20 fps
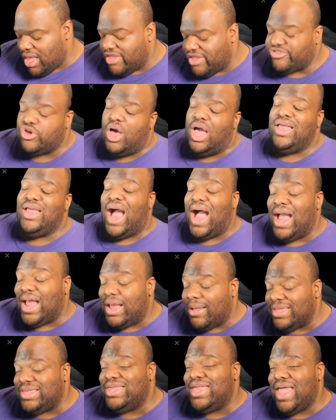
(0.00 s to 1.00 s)
It's,
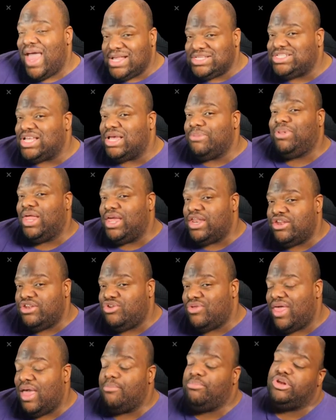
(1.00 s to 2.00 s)
I, yes, I plan to
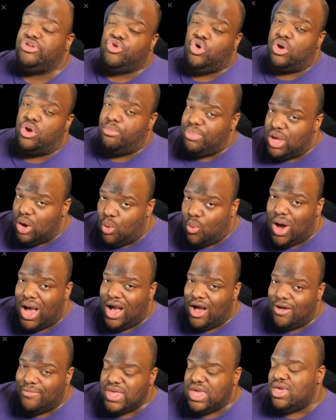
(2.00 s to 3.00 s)
do that, but it's going to be a
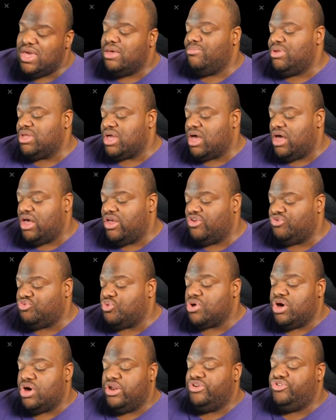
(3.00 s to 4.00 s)
while because
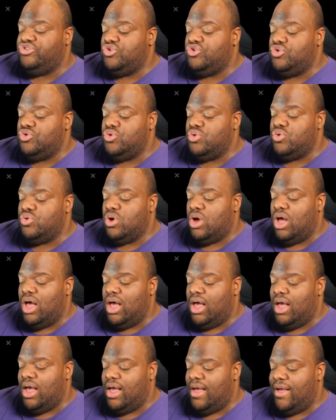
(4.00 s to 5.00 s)
we're going to do
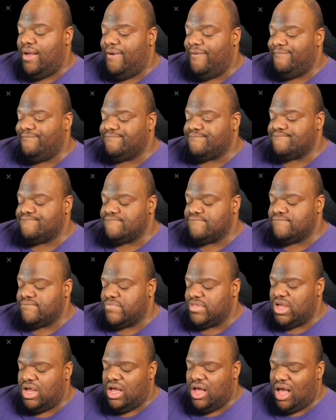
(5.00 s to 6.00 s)
um,
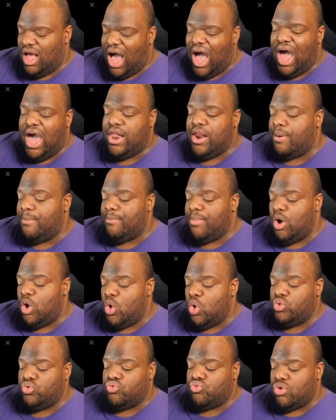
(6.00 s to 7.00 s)
uh, honor
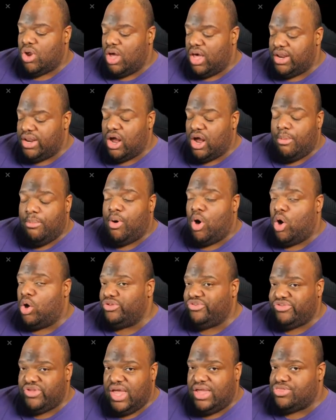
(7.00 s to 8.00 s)
mode run of
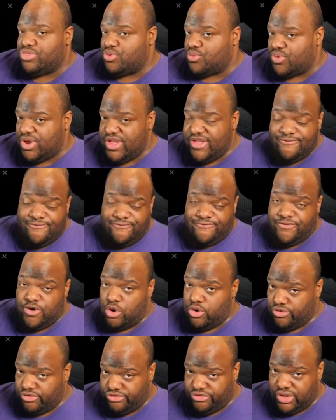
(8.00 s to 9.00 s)
Baldur's Gate 3
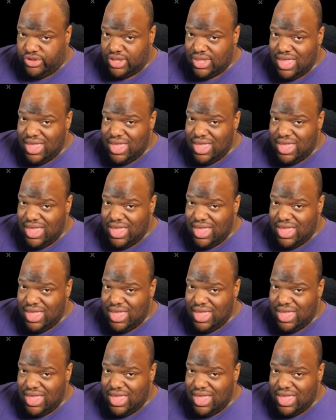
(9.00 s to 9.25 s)
first.